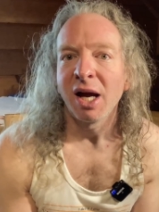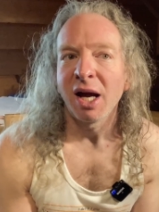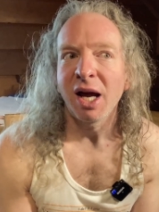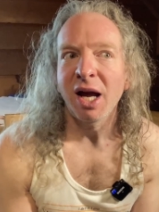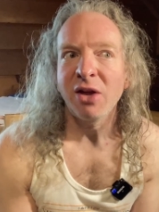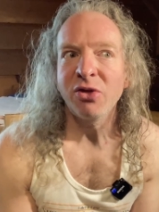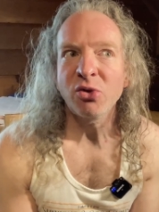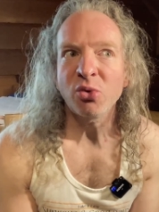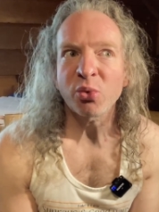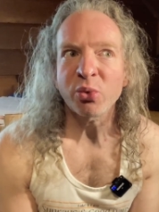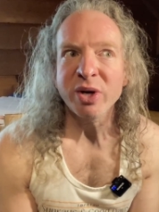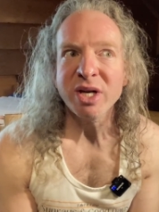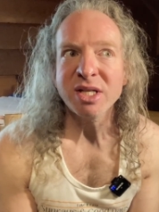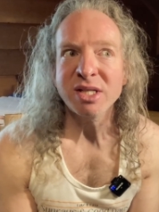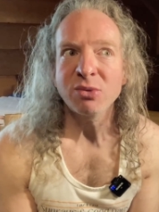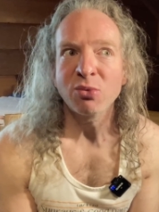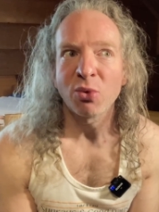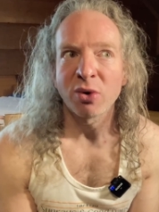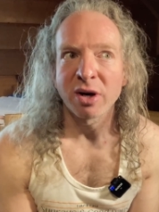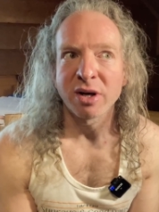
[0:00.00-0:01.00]
And the
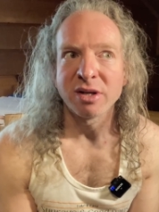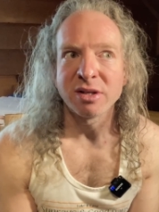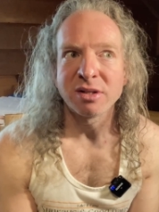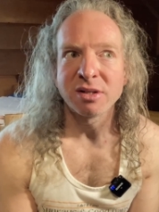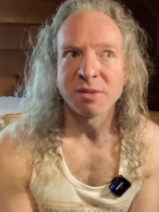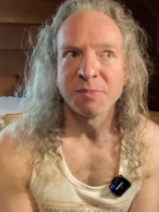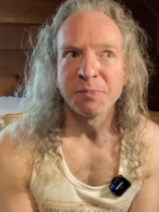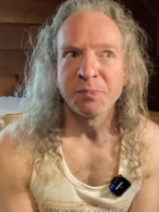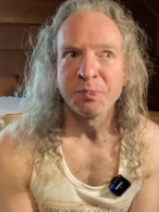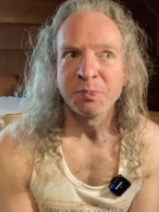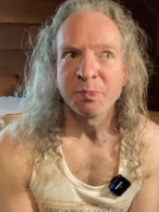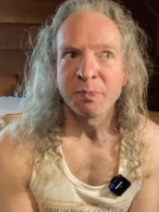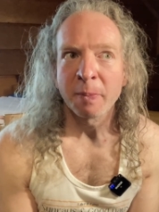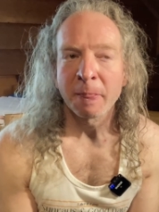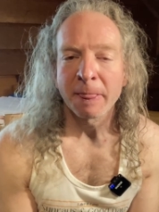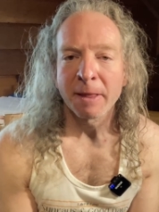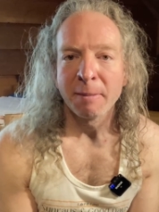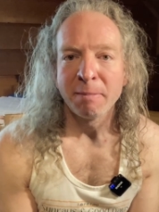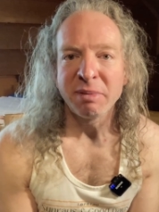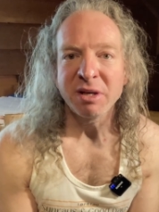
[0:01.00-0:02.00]
reason was
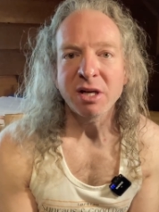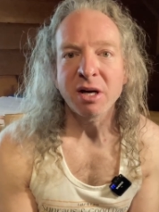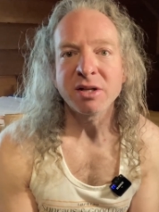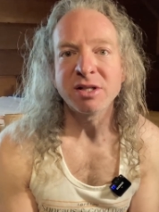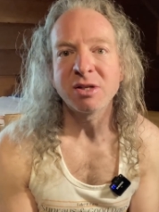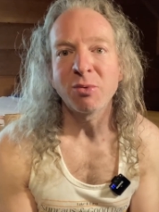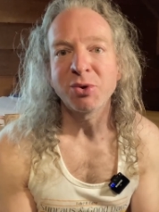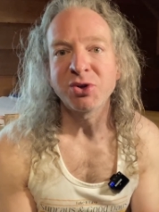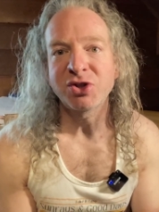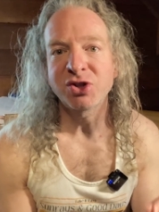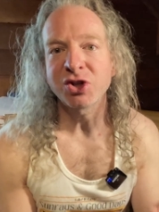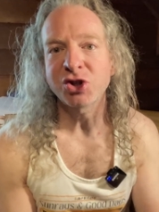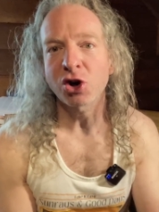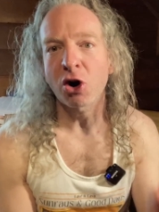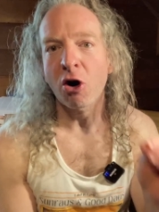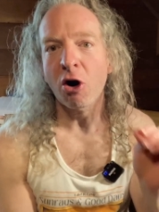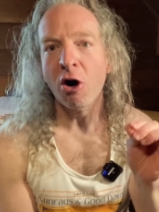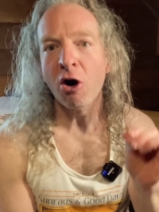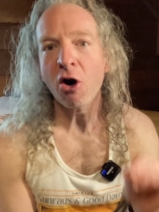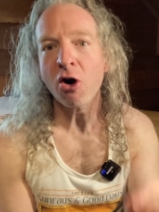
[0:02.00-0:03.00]
because it was such a
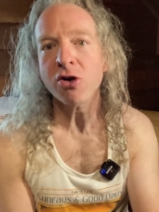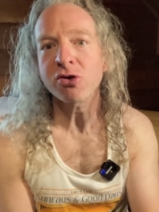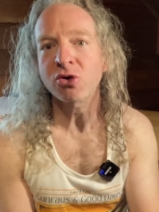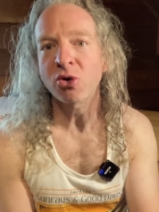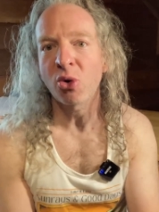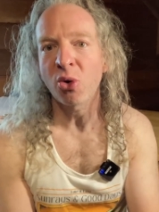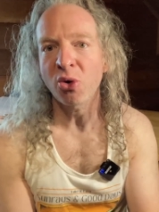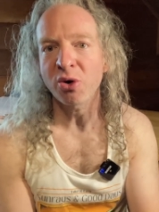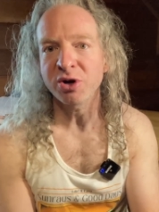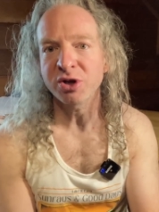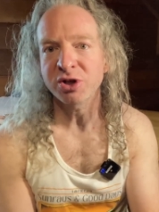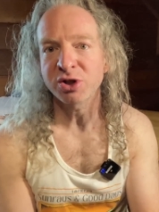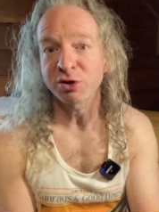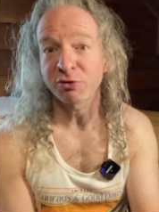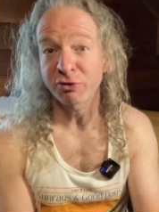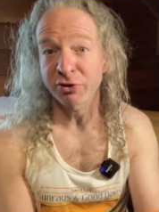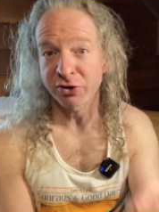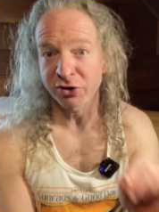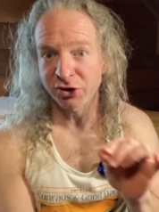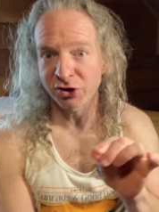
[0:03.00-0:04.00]
hard course
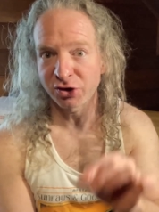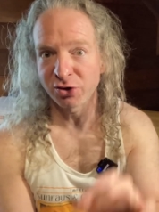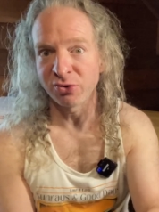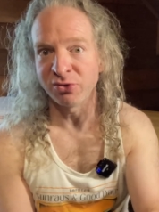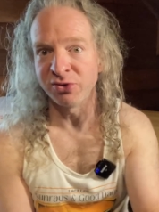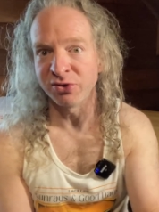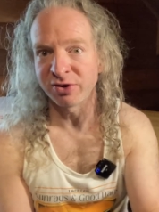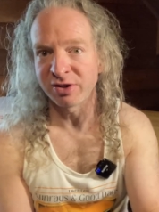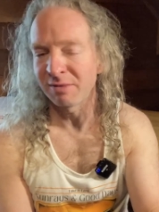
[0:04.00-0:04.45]
for the students.